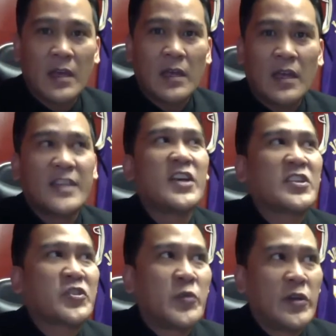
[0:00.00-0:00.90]

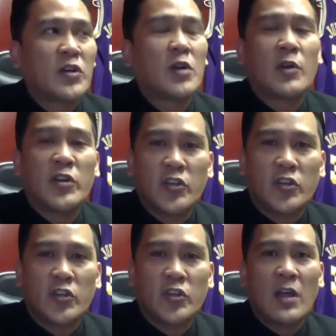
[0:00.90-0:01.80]
industrial,
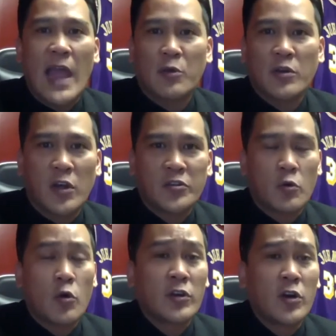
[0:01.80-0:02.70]
commercial, agricultural,
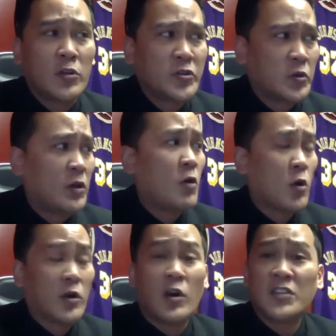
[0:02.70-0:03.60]
horticultural, or
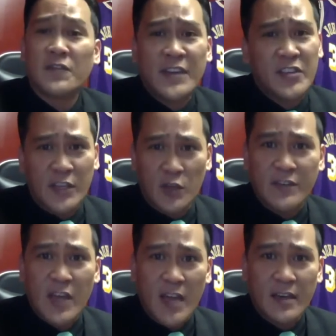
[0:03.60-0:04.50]
cultivation that you've
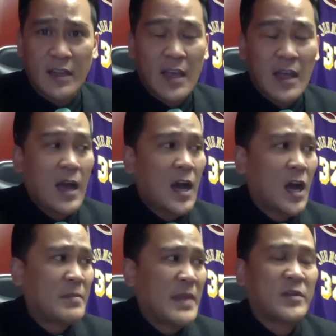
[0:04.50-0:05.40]
done.
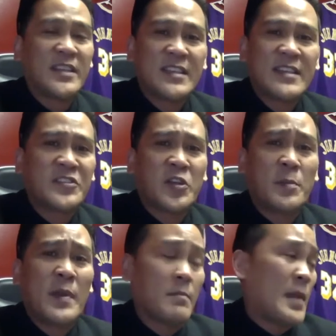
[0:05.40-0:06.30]
Now, it doesn't necessarily
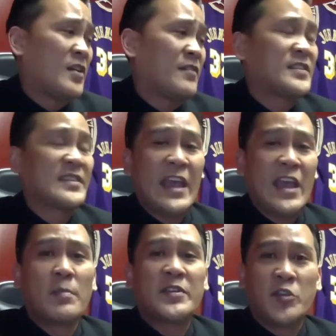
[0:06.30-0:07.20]
matter the scale,
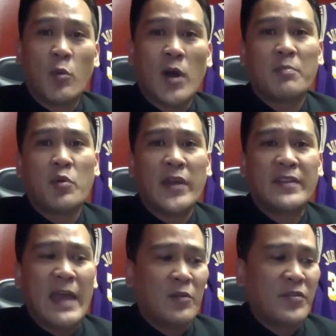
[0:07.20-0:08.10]
but you want to point
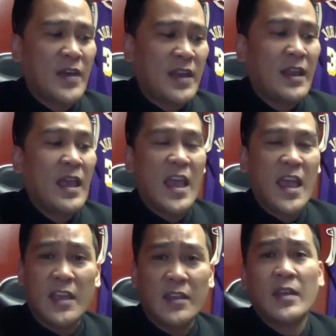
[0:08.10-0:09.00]
out that,
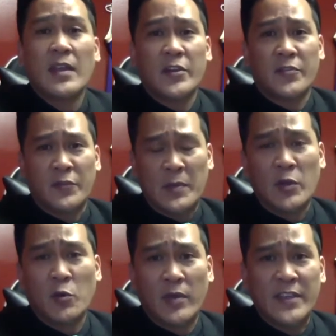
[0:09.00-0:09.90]
hey, you're familiar
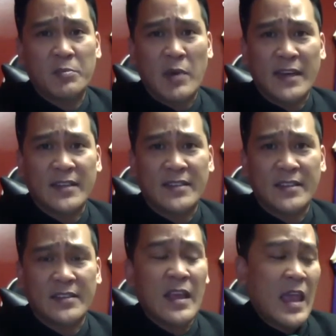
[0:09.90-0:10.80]
with these practices,
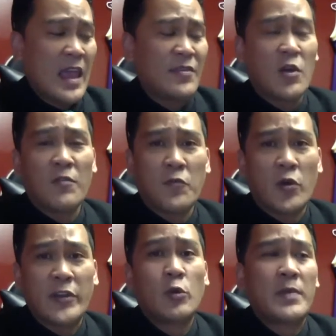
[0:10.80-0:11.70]
and therefore
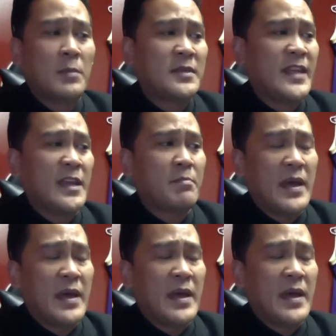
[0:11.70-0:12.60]
you will be able to take
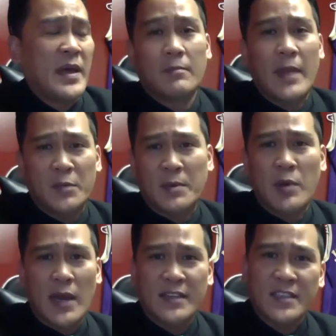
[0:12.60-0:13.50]
best management
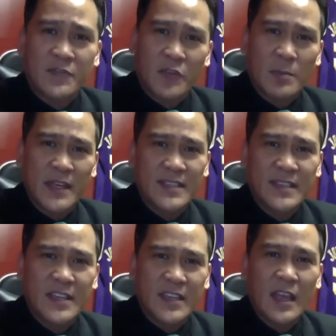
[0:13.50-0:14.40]
practices from the
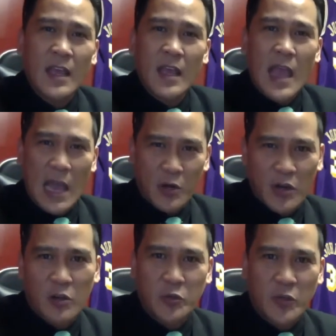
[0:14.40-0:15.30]
existing
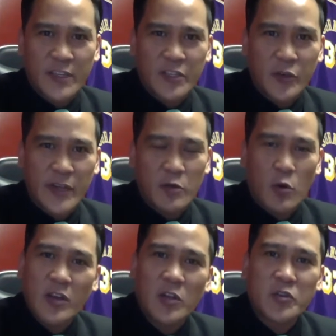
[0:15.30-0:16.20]
agricultural industry and
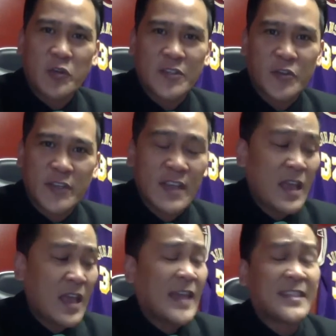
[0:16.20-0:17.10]
horticultural industries
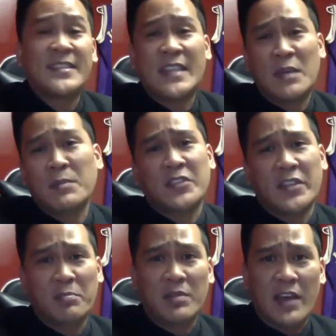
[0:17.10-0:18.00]
and seamlessly
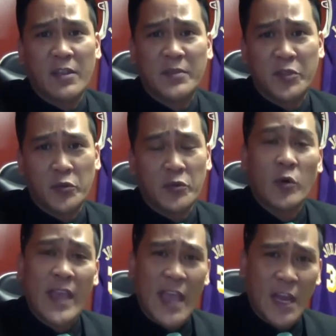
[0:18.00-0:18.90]
apply them to your
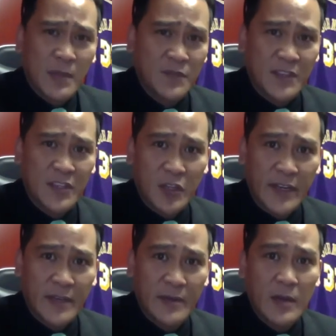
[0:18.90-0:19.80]
cannabis facility,
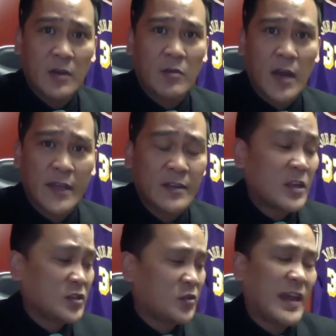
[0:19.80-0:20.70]
right?
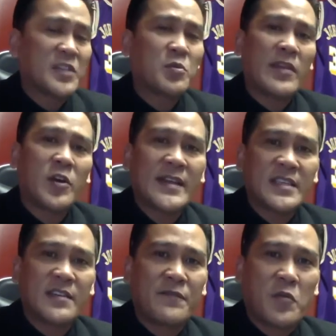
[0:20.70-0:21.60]
So that's why they're asking
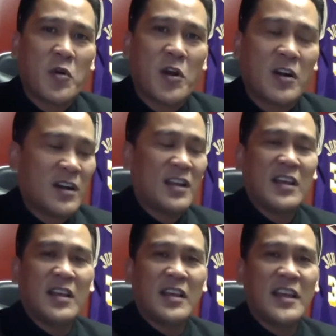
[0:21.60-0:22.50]
for
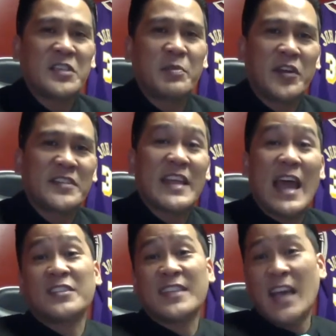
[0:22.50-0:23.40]
experience
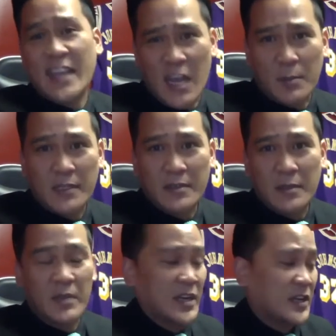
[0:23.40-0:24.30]
outside of cannabis,
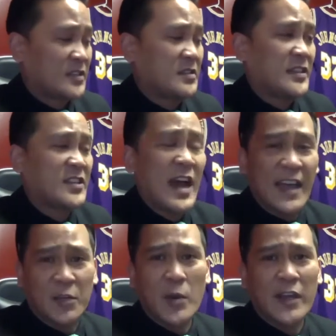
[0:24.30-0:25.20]
because it's a highly
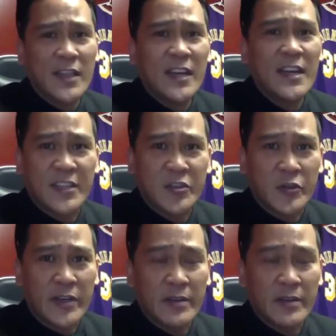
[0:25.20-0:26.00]
regulated industry,